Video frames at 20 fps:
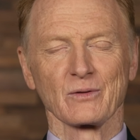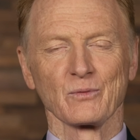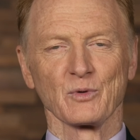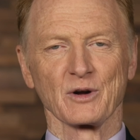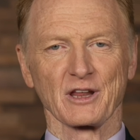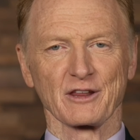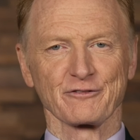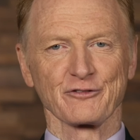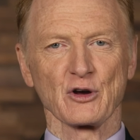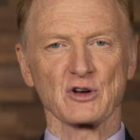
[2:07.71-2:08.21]

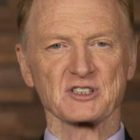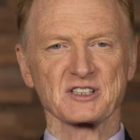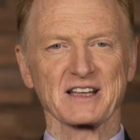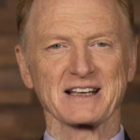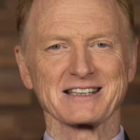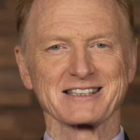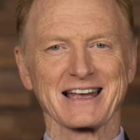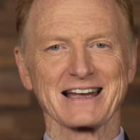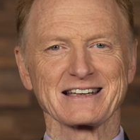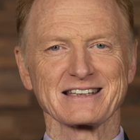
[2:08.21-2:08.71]
One of the first
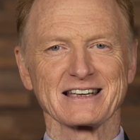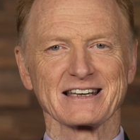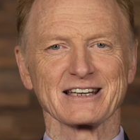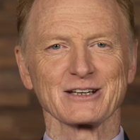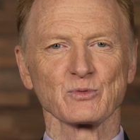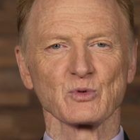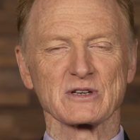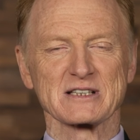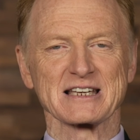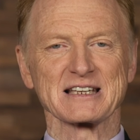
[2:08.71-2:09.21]
things they
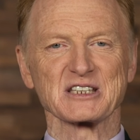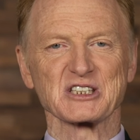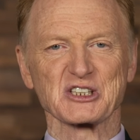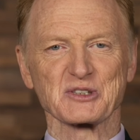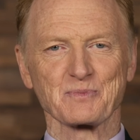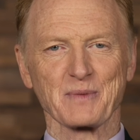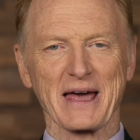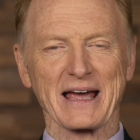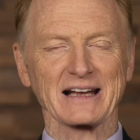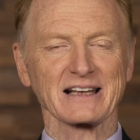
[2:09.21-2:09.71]
did was
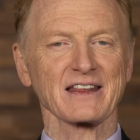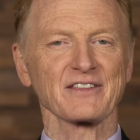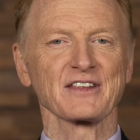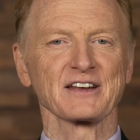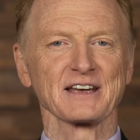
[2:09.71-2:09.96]
inspect